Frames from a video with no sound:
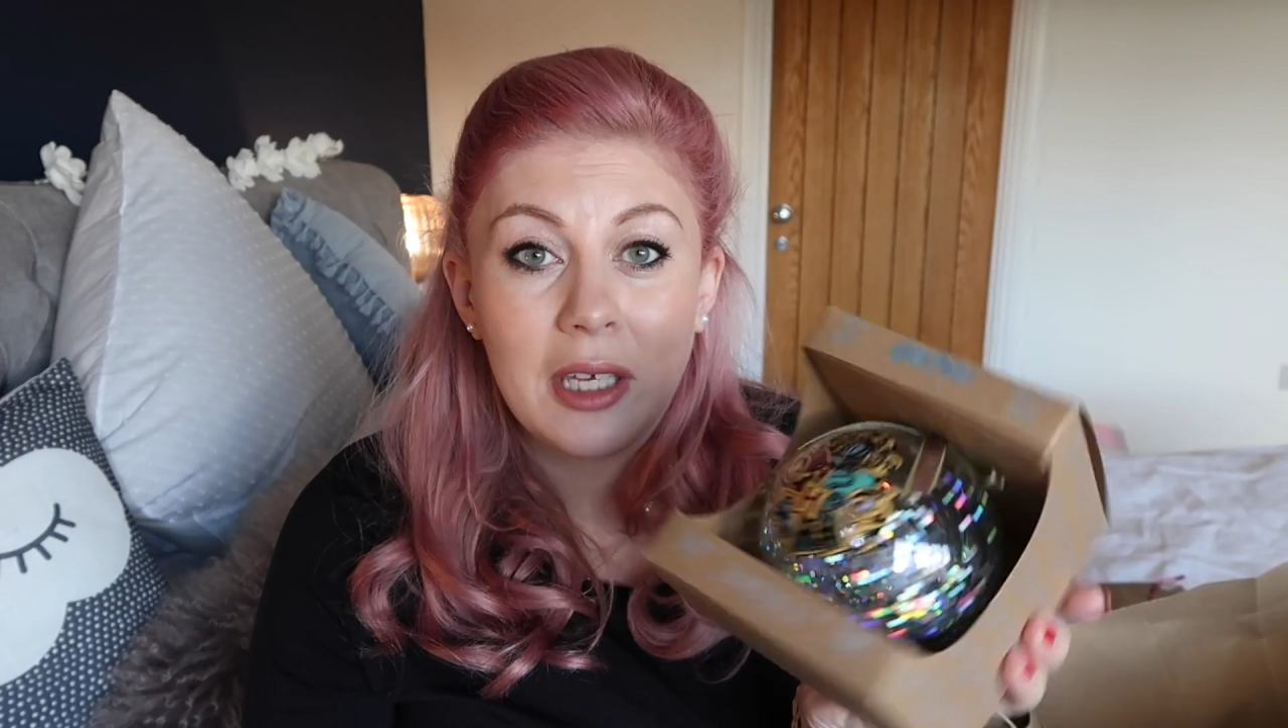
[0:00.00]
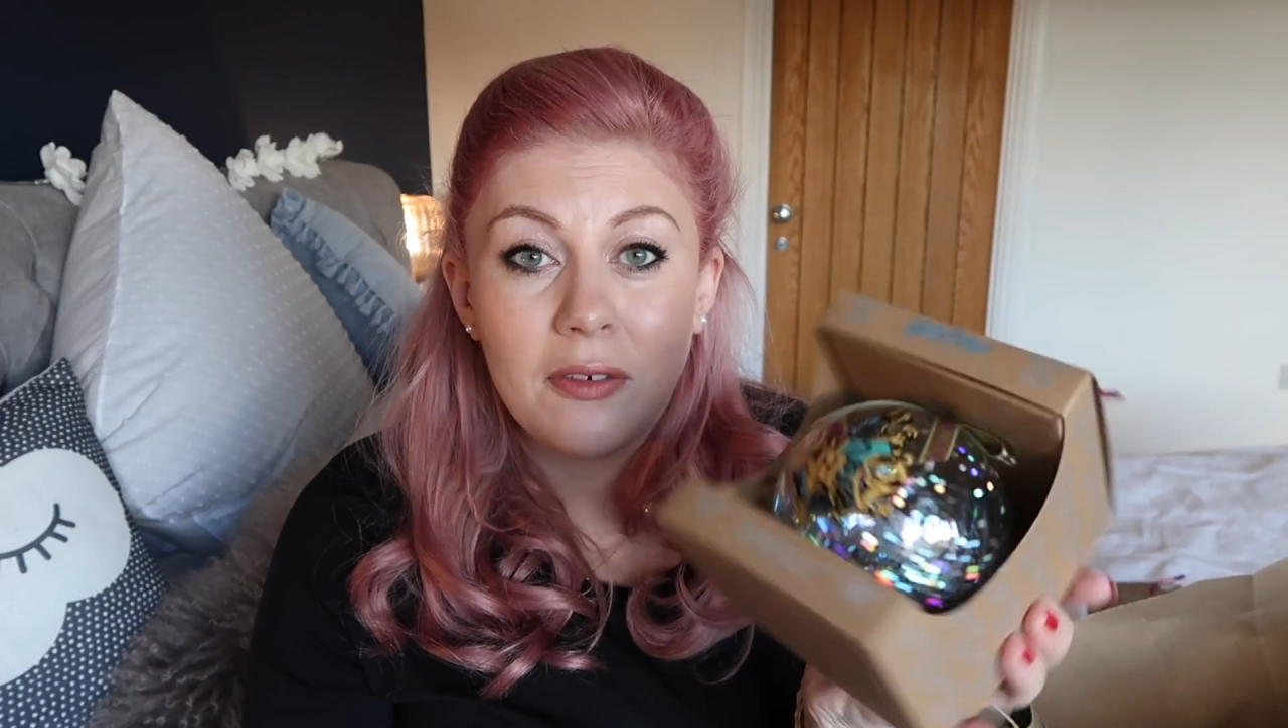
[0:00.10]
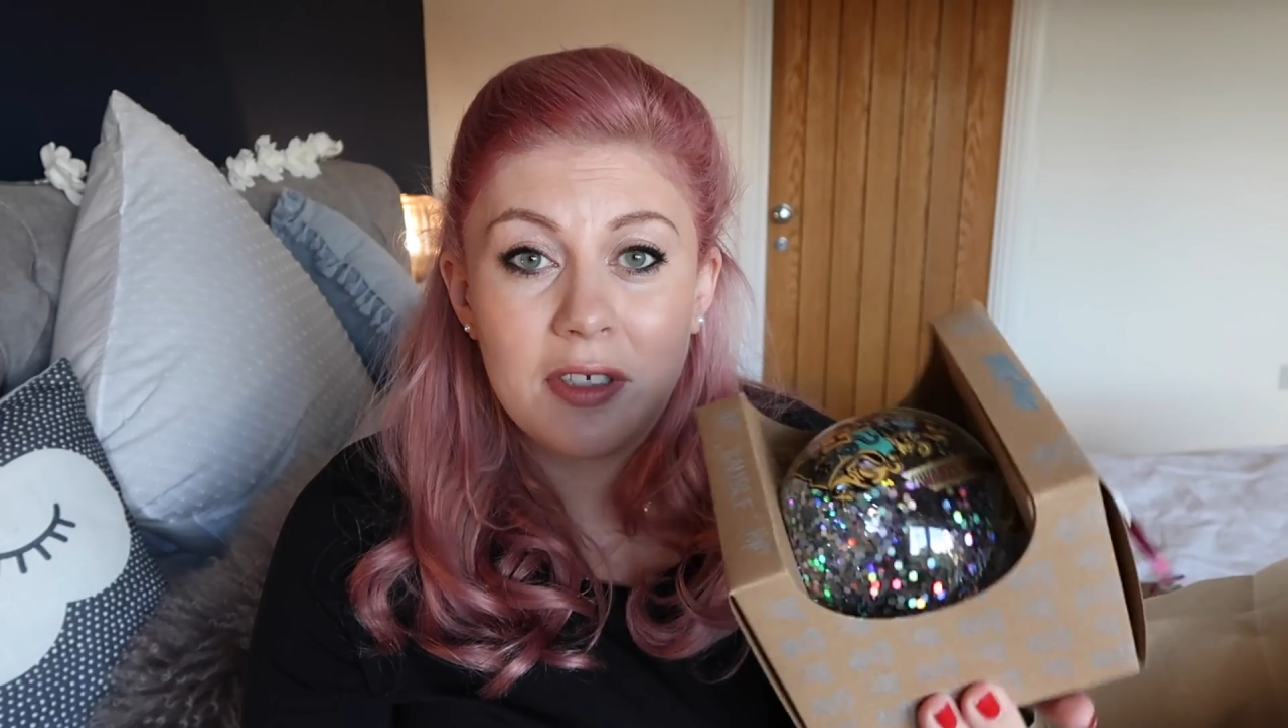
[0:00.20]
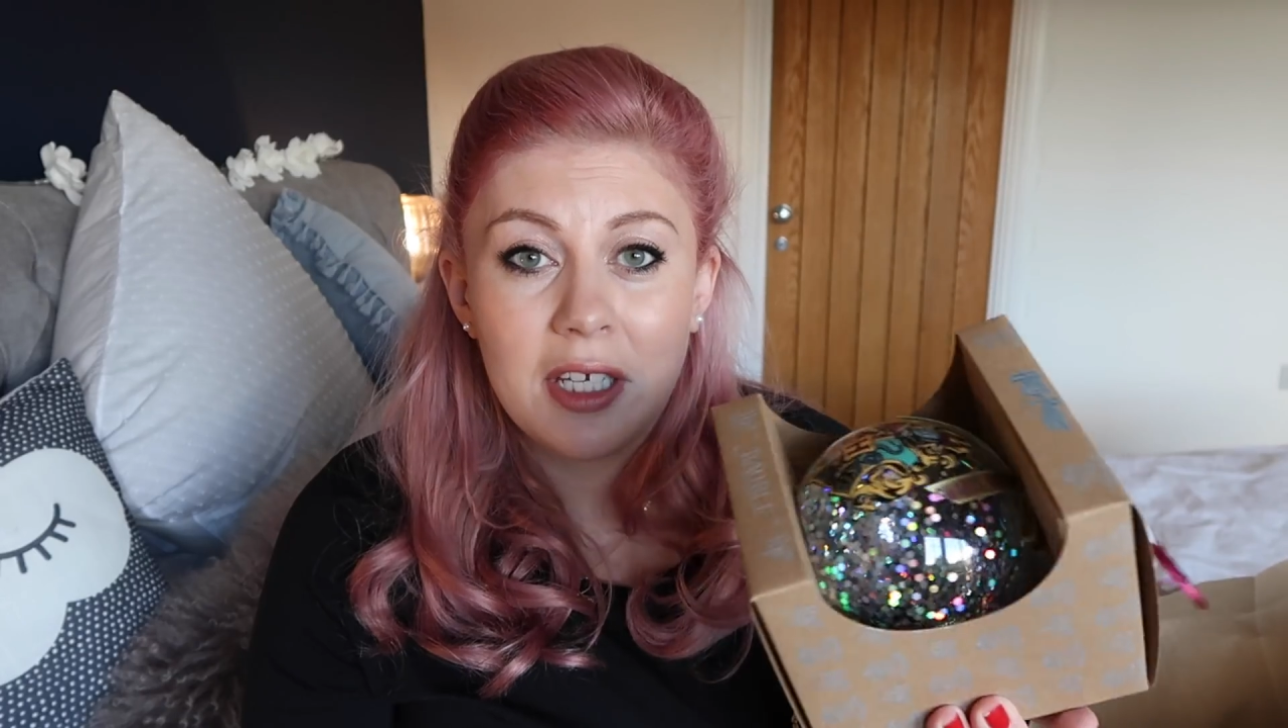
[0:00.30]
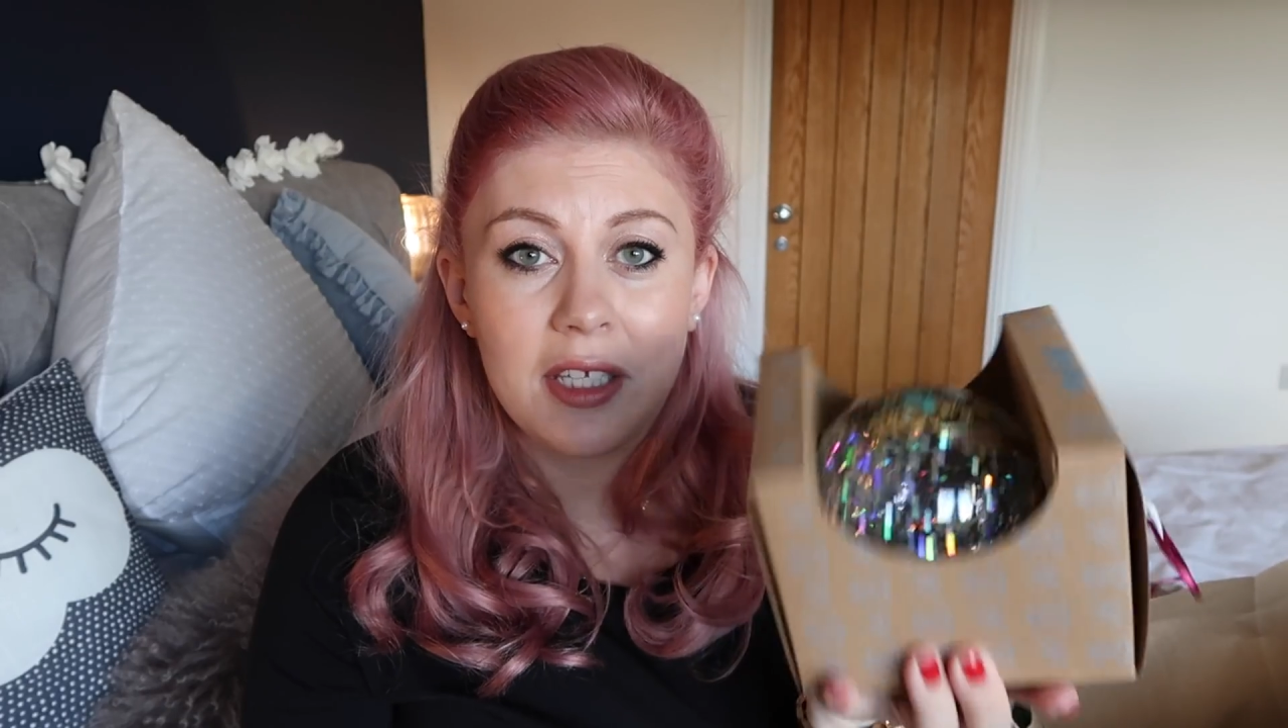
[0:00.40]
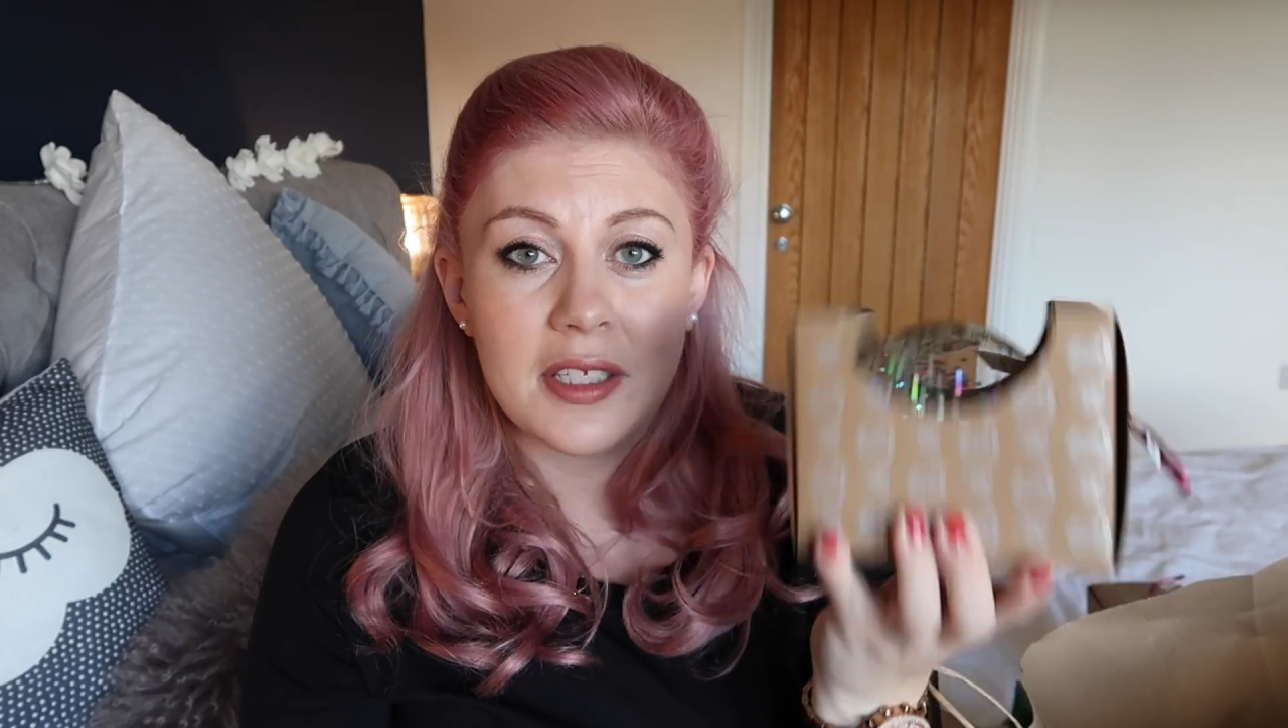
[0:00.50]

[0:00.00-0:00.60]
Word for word: gifty